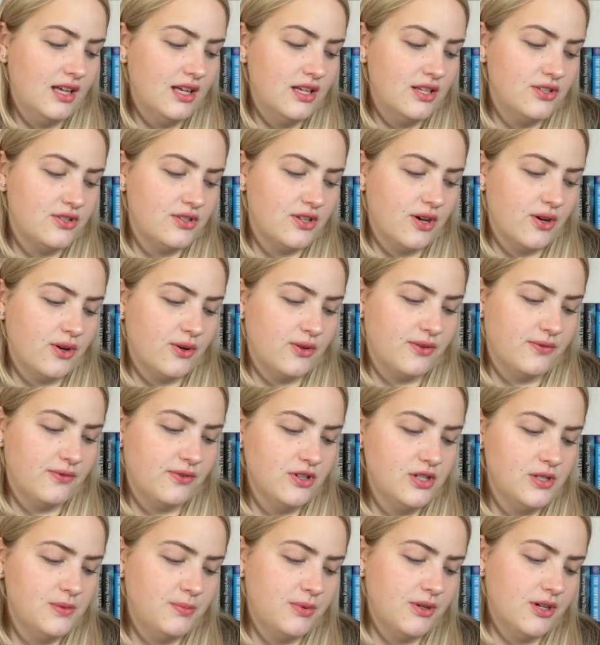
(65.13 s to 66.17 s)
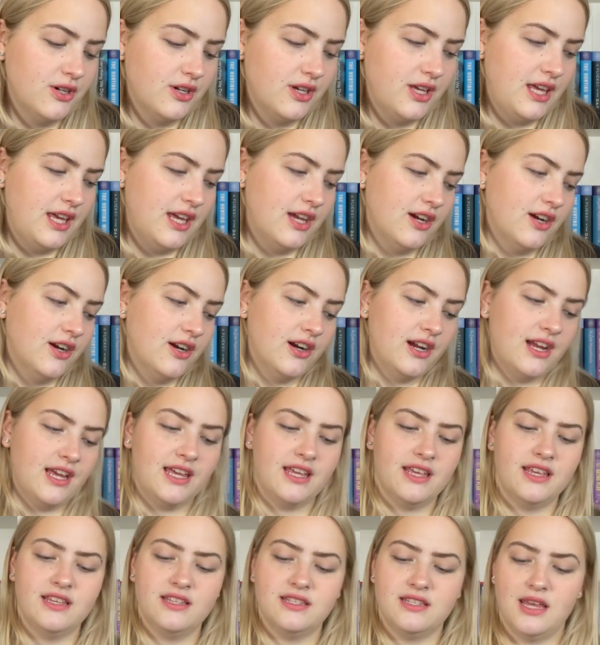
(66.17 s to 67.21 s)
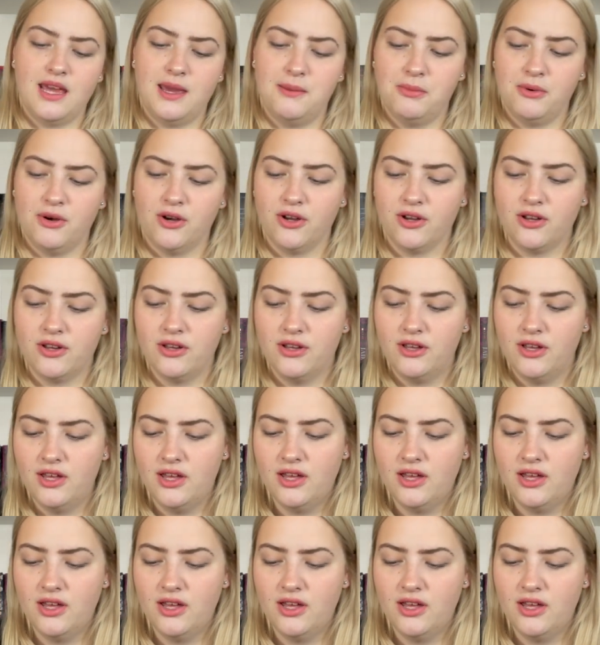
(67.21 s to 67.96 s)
So the first book here is a book